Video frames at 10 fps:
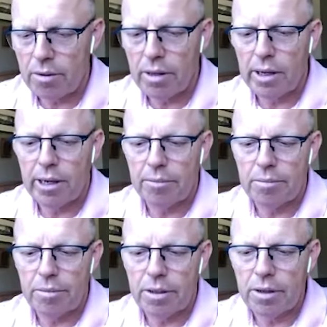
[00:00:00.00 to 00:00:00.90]

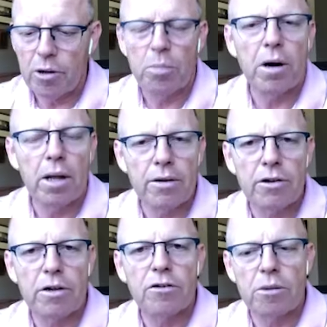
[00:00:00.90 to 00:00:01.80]

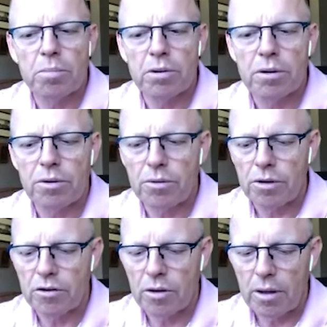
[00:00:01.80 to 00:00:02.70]
politics and political
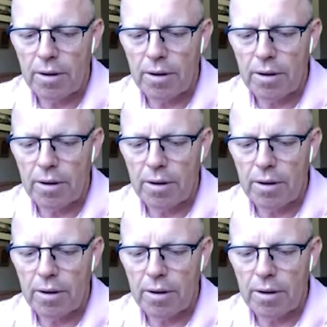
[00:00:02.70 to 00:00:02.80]
risk,